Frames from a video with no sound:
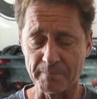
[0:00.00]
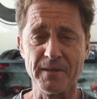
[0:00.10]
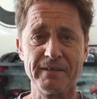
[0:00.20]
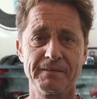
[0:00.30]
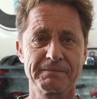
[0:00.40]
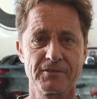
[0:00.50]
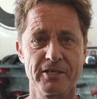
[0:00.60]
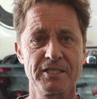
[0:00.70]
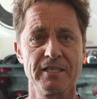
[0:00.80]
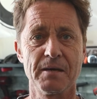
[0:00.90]
a bit of a
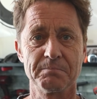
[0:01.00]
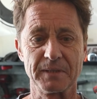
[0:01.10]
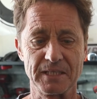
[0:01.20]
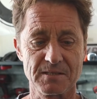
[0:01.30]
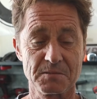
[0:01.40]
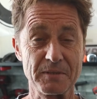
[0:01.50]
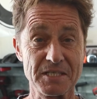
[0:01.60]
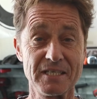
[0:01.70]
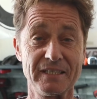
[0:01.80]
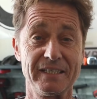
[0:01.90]
freshen up, because it's been
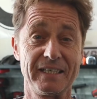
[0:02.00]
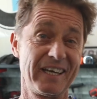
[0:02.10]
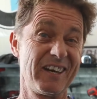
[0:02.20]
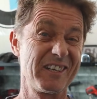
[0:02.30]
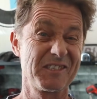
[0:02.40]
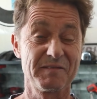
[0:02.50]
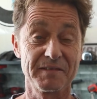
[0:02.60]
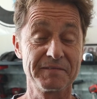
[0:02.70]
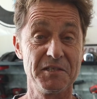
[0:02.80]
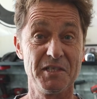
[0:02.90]
sitting in the garage for a
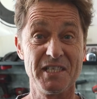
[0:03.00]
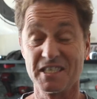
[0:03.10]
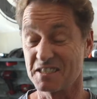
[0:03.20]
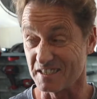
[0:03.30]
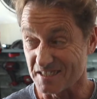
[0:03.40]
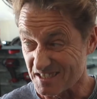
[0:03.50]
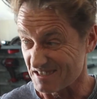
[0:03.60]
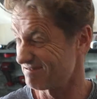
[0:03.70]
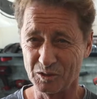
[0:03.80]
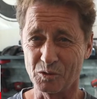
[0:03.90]
few years and it's
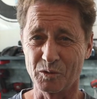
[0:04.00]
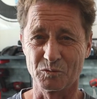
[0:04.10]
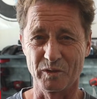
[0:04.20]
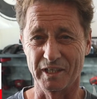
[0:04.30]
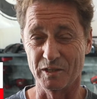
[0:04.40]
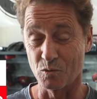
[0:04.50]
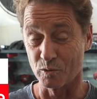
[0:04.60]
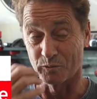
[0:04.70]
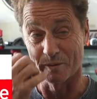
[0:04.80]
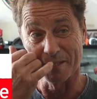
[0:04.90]
just looking really
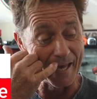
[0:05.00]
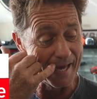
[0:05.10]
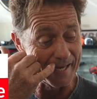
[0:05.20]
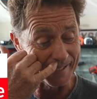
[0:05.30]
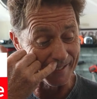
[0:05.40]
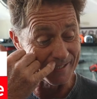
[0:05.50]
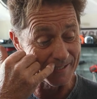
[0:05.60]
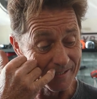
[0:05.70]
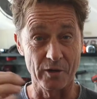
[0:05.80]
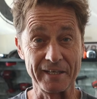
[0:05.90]
ordinary. And
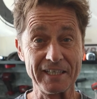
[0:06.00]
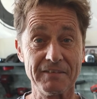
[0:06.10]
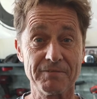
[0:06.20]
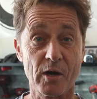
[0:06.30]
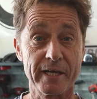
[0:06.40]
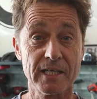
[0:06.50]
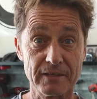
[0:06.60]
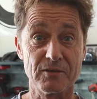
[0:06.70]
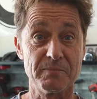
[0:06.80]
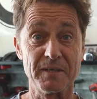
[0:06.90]
I think if I
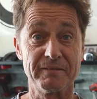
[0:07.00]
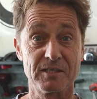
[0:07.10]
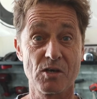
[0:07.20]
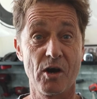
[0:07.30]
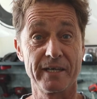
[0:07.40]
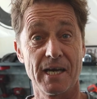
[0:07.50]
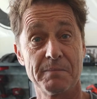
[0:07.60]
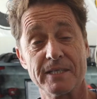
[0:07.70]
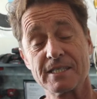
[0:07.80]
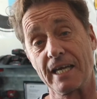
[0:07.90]
give it a bit of a tidy up,
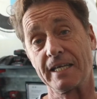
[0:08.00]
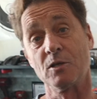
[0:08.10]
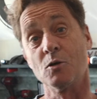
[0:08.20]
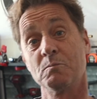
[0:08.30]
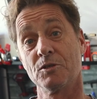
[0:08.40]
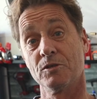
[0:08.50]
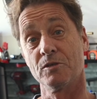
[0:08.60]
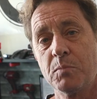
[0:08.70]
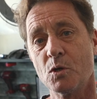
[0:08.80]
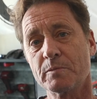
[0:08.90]
it's going to help to
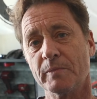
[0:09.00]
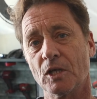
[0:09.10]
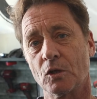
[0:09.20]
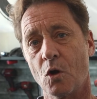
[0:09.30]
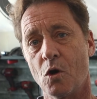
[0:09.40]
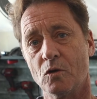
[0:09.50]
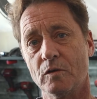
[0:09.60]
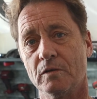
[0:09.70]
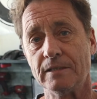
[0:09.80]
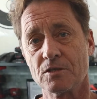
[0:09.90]
push me along
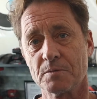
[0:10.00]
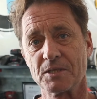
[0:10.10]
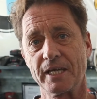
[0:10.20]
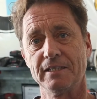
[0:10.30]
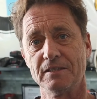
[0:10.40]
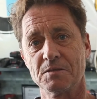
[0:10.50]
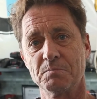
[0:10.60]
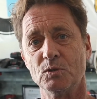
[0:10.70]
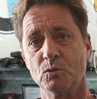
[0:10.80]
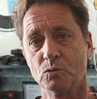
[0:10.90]
in terms of getting this
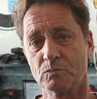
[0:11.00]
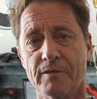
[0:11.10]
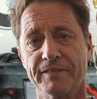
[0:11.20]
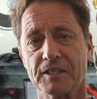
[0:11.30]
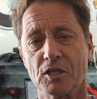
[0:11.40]
build over the